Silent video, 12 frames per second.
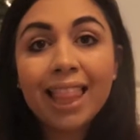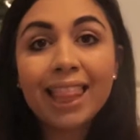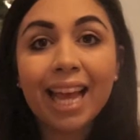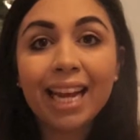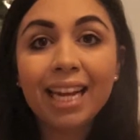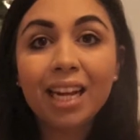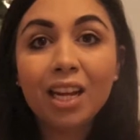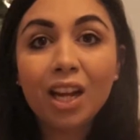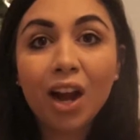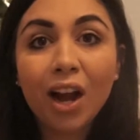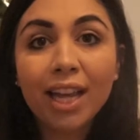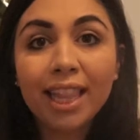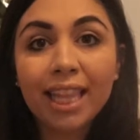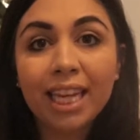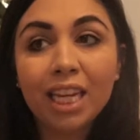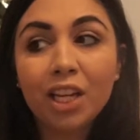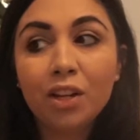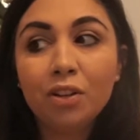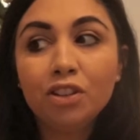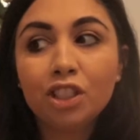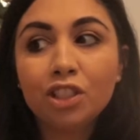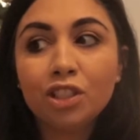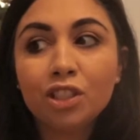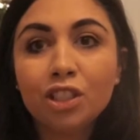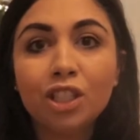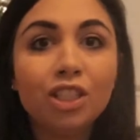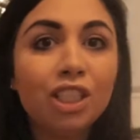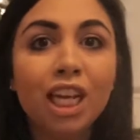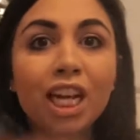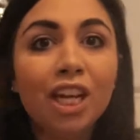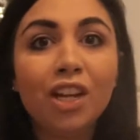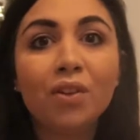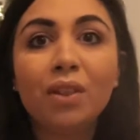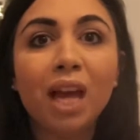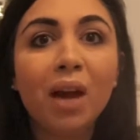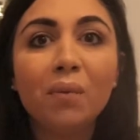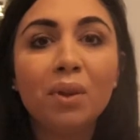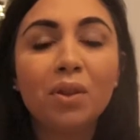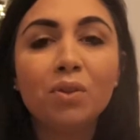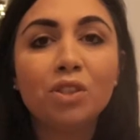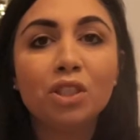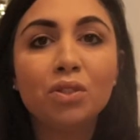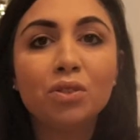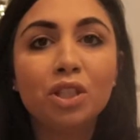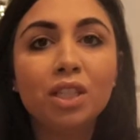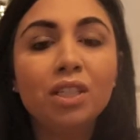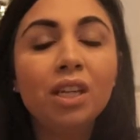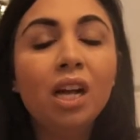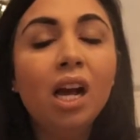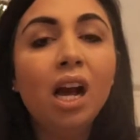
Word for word: then I think you just continue that with your children.